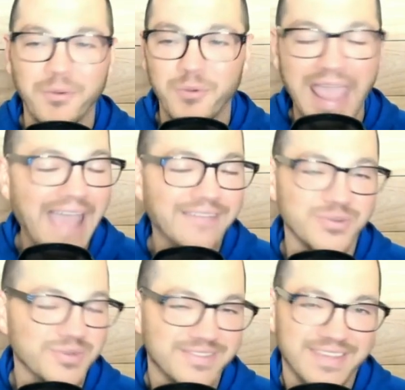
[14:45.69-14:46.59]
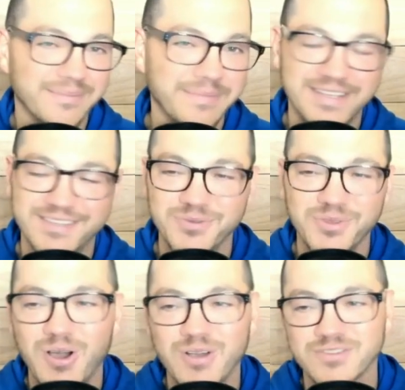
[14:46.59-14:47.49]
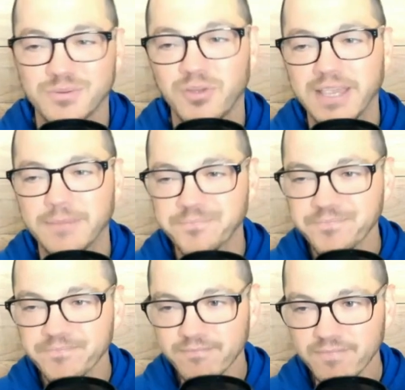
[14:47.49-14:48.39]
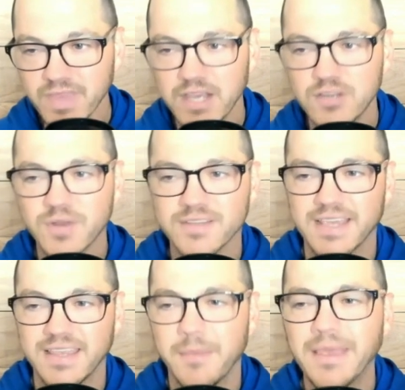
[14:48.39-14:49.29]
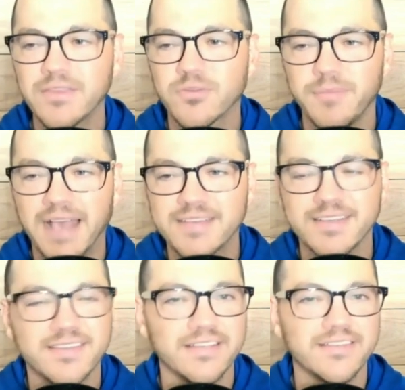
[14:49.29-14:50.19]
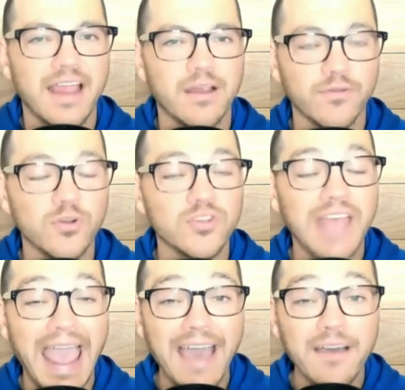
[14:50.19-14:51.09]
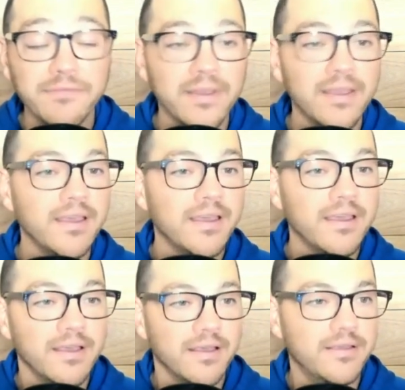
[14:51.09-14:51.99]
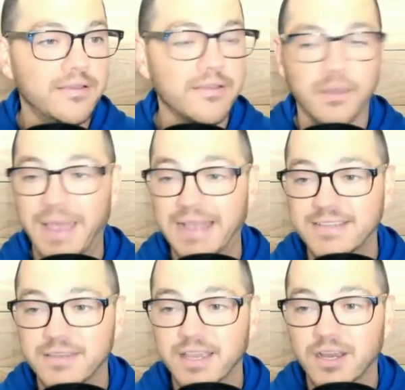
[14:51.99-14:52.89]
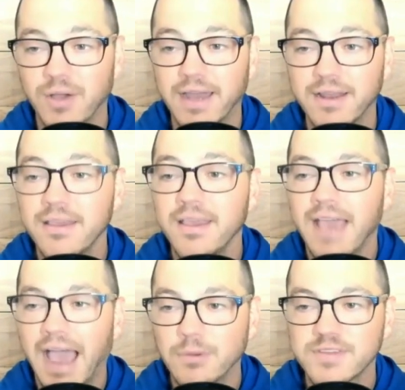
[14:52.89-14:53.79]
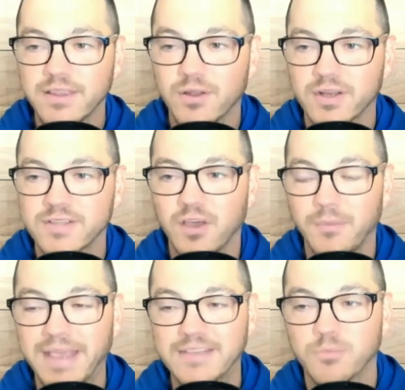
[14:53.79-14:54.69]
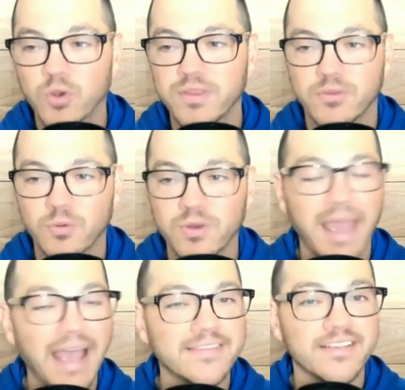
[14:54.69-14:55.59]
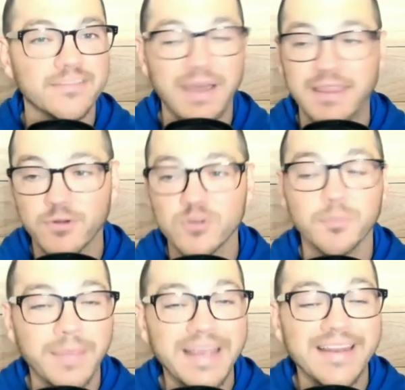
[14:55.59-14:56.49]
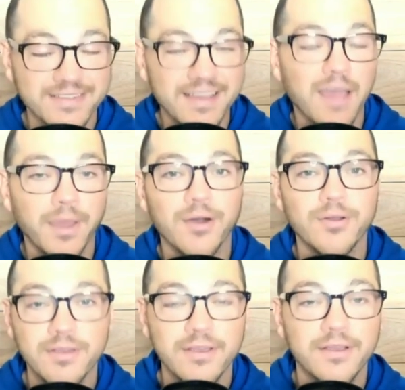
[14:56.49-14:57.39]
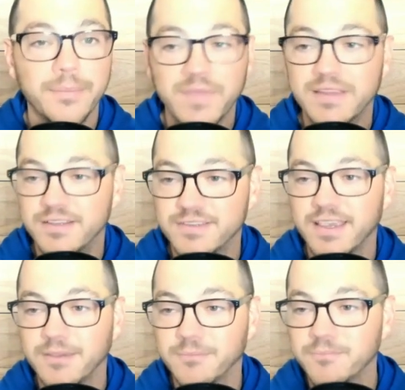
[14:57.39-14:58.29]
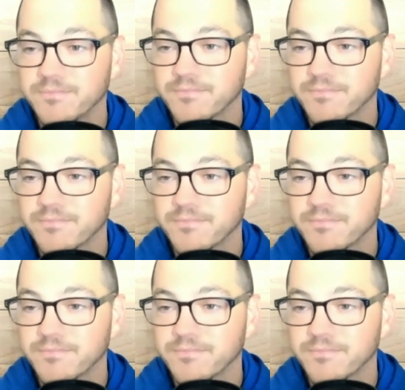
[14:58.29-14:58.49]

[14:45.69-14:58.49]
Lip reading: But we have to. It's like, it's who the Hogs are playing. Here's what I'll say. They made 3 baskets the entire first half. at South Carolina, I will say that Arkansas makes more than 3 baskets by the first media timeout in this game.